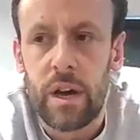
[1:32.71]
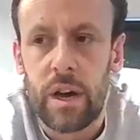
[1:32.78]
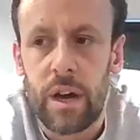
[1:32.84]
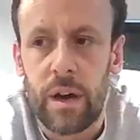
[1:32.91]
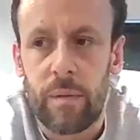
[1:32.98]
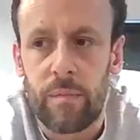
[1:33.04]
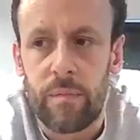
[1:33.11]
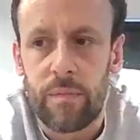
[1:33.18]

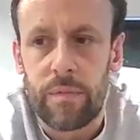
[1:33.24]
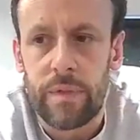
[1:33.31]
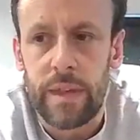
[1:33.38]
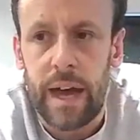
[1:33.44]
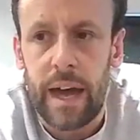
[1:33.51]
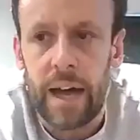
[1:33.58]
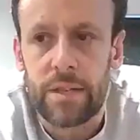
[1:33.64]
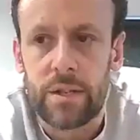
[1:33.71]

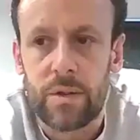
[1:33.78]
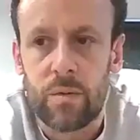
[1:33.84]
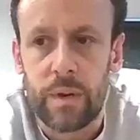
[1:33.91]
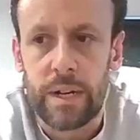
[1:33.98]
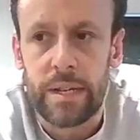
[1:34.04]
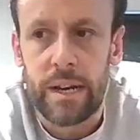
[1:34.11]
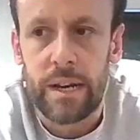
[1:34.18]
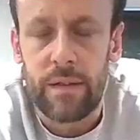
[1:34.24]
that
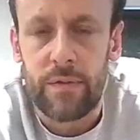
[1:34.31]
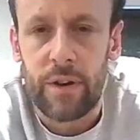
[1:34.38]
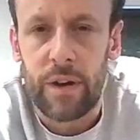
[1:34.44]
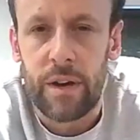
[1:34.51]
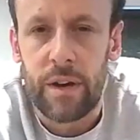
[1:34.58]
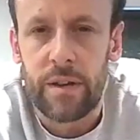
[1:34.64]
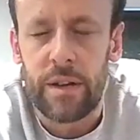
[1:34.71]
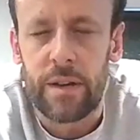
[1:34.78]
we
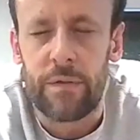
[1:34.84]
deliver,